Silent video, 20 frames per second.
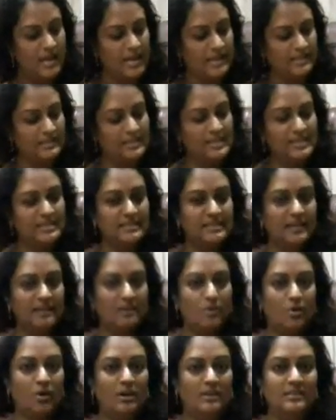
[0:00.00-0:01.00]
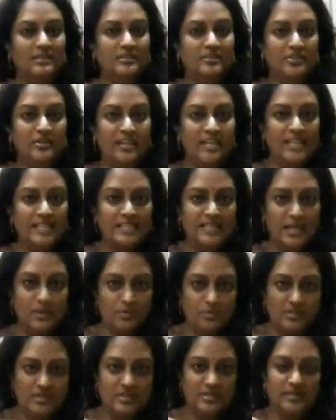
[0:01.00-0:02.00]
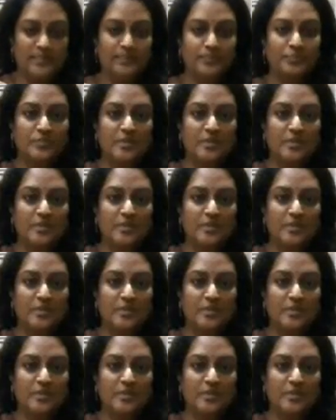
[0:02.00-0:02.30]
And these are called the tricky sounds.